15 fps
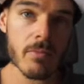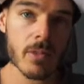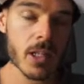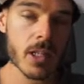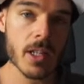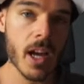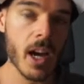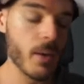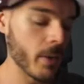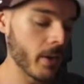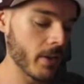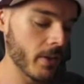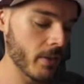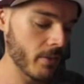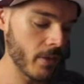to start
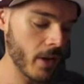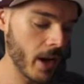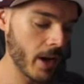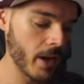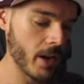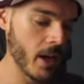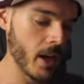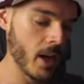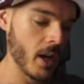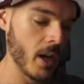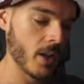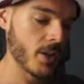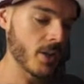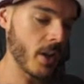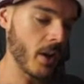with, right?
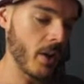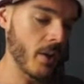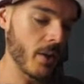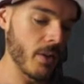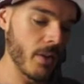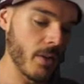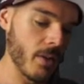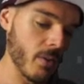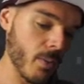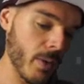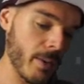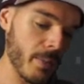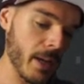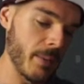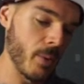So
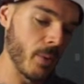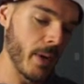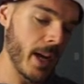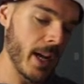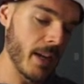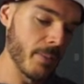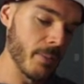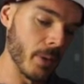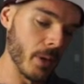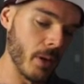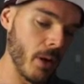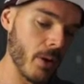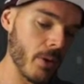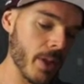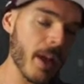when people eat
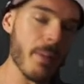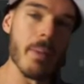below their